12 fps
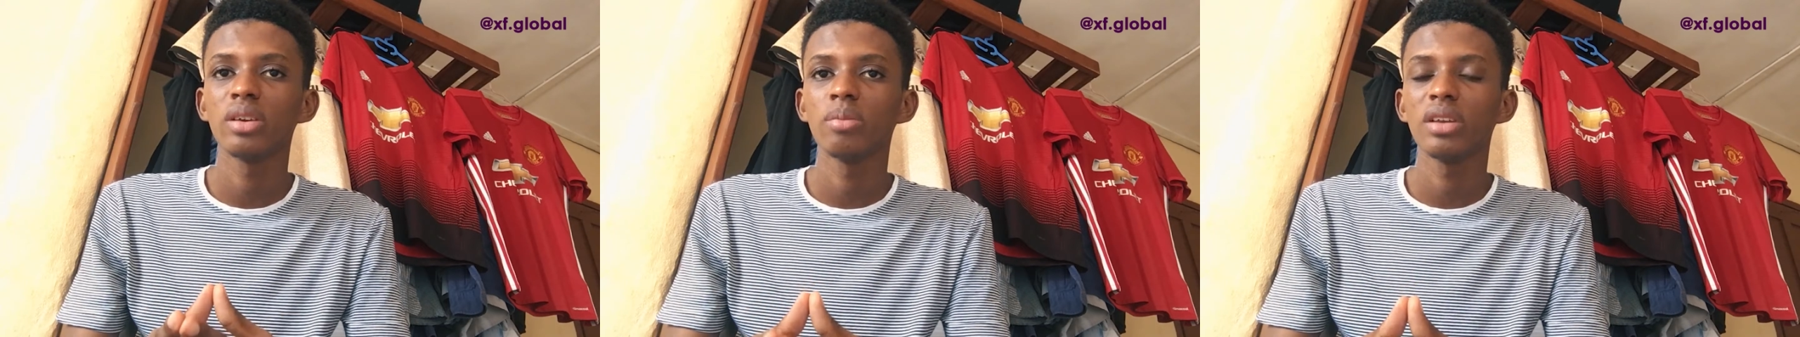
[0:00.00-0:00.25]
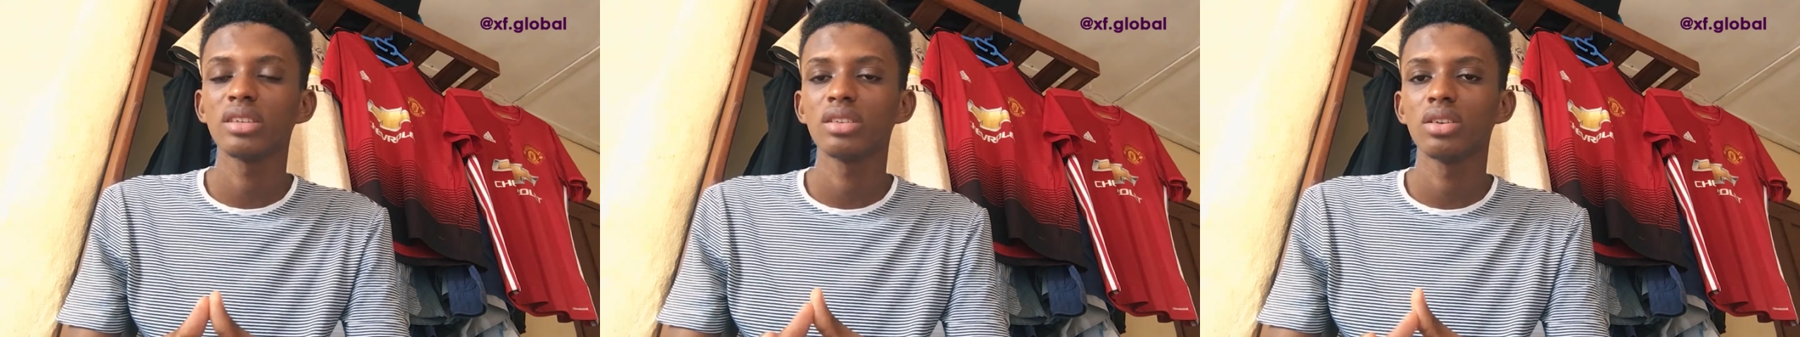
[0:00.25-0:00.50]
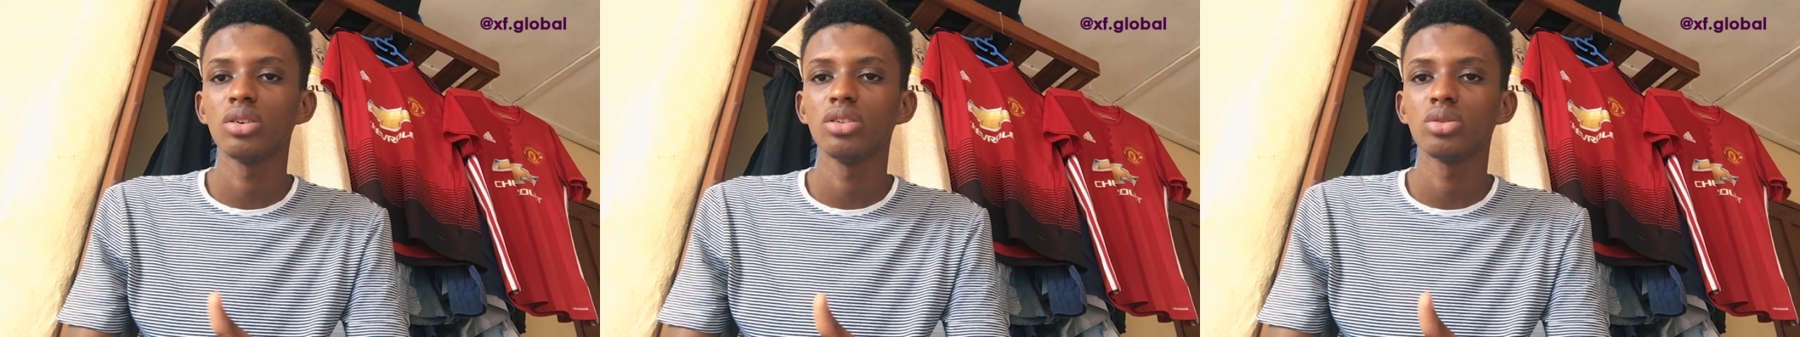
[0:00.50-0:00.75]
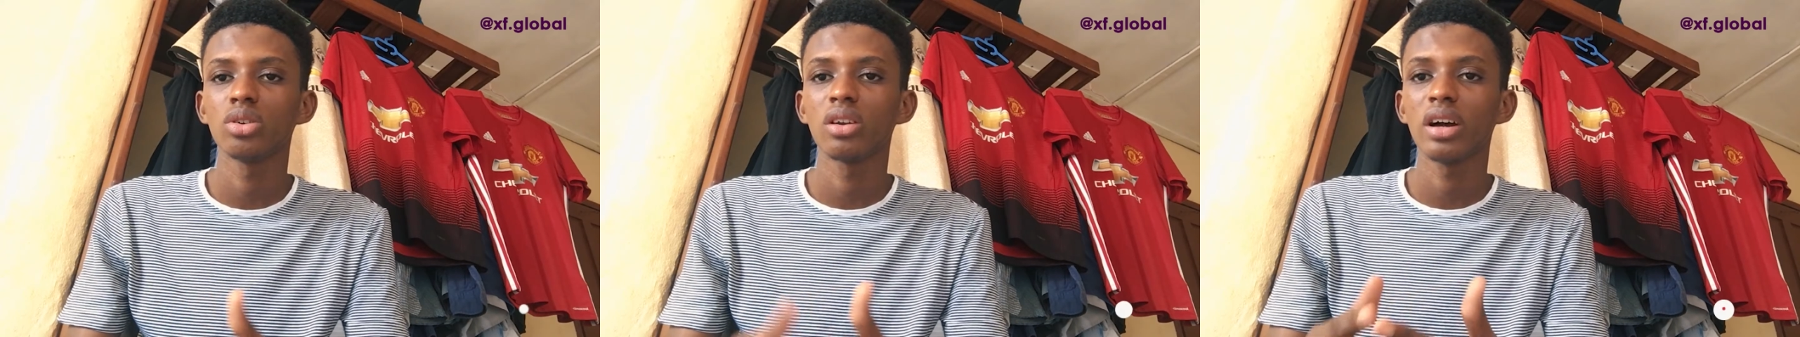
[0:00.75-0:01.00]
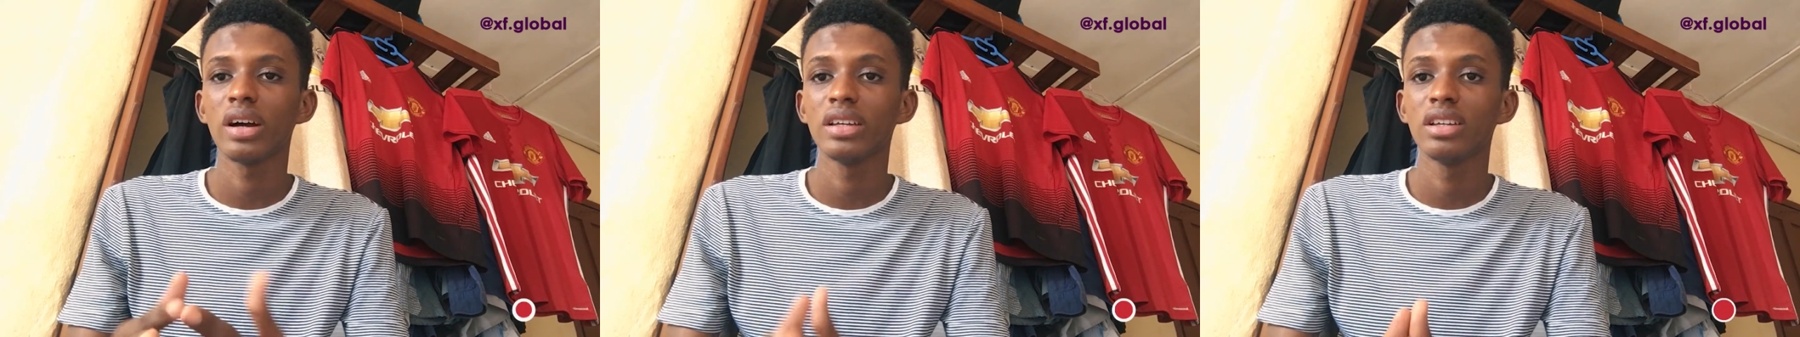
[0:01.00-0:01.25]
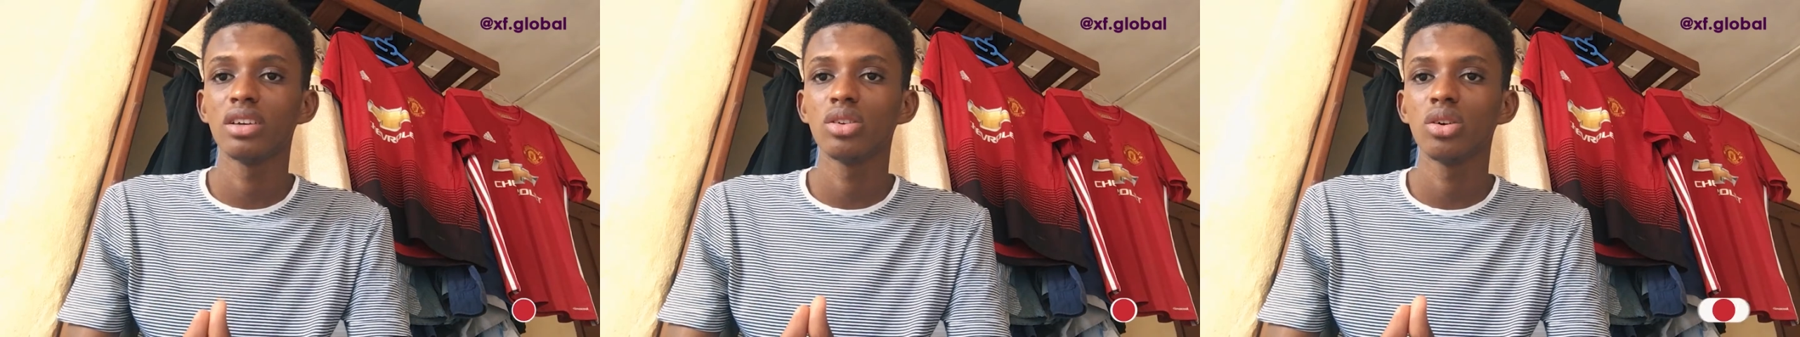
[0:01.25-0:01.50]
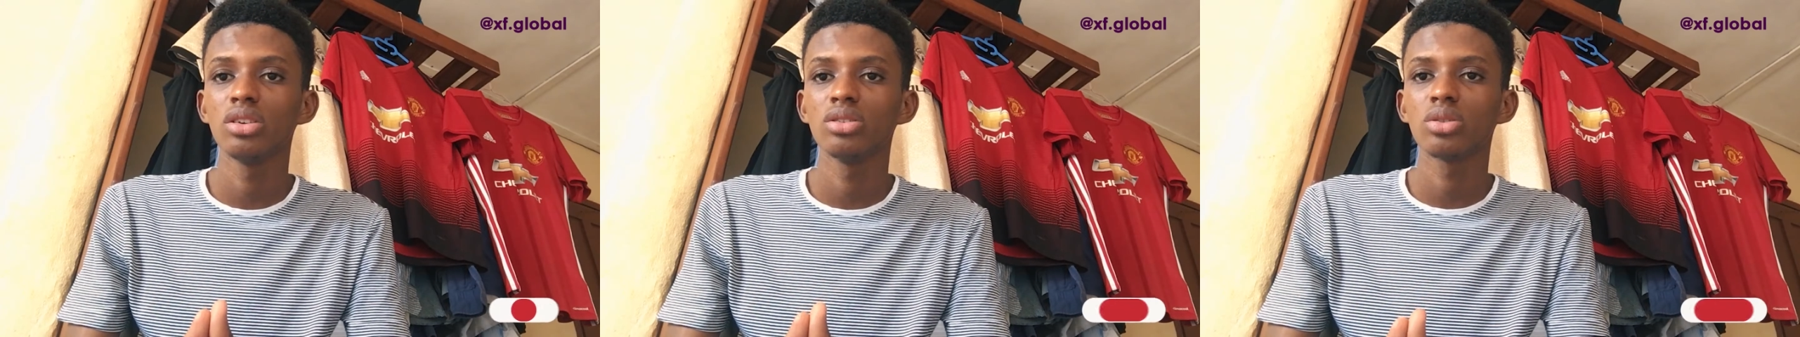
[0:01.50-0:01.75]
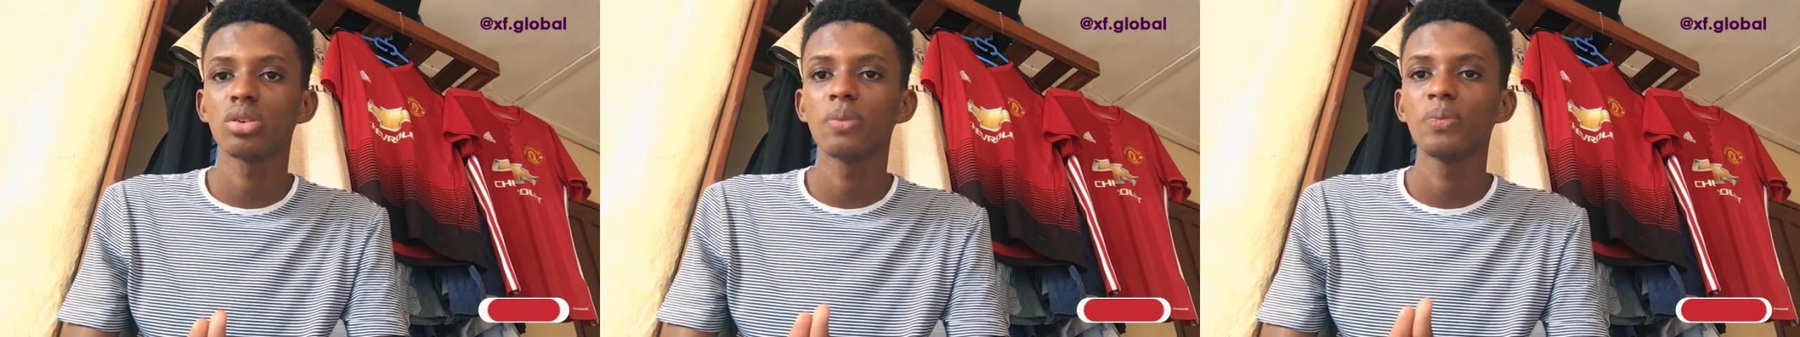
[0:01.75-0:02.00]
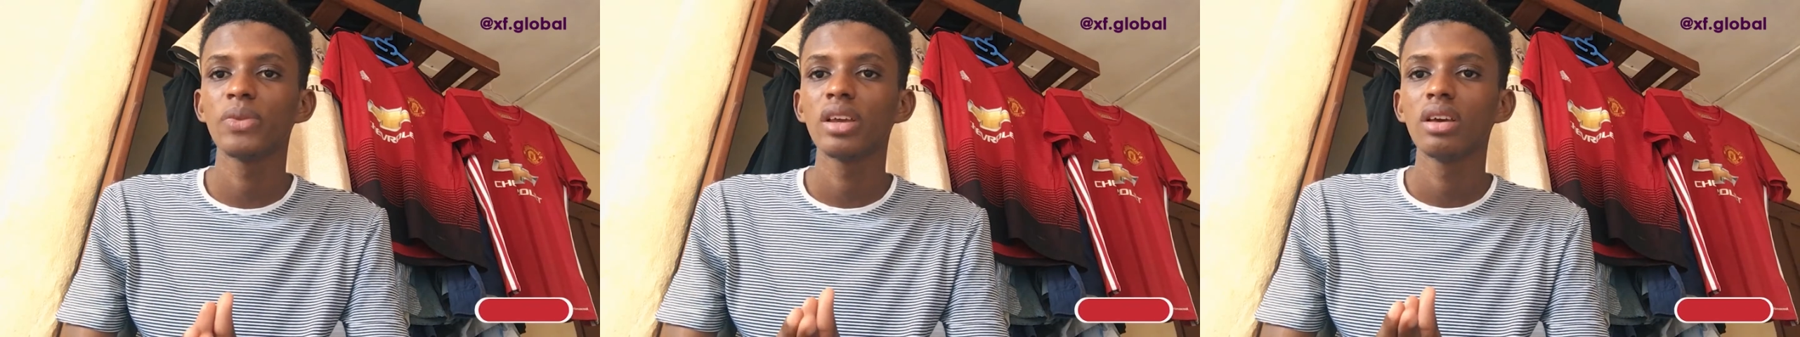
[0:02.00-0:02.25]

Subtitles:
them players that return, Akin don't return,